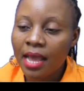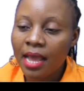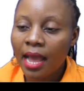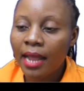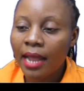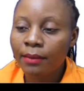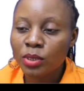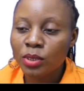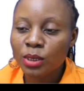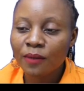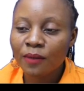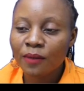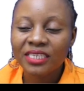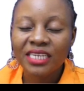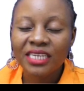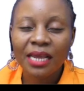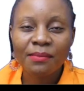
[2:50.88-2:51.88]
And most of
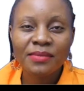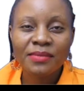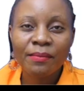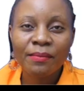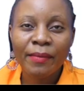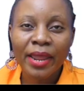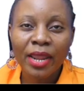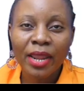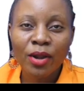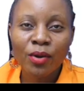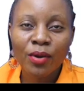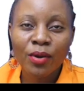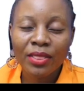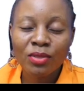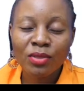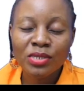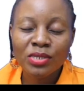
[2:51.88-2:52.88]
the times, the micro
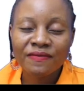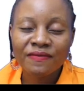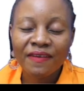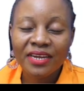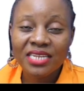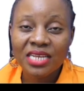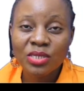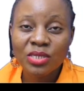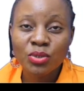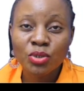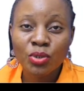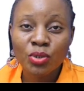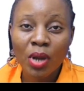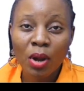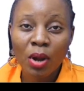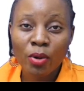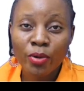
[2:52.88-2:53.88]
are those factors which
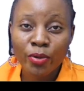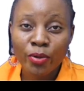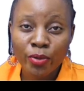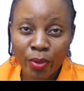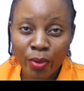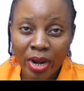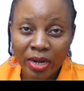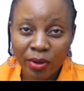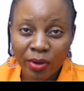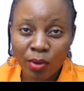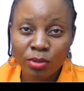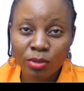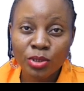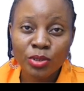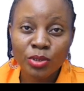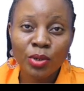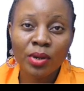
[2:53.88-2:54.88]
you can
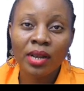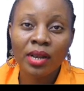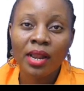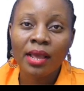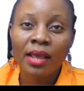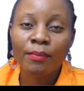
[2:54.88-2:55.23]
control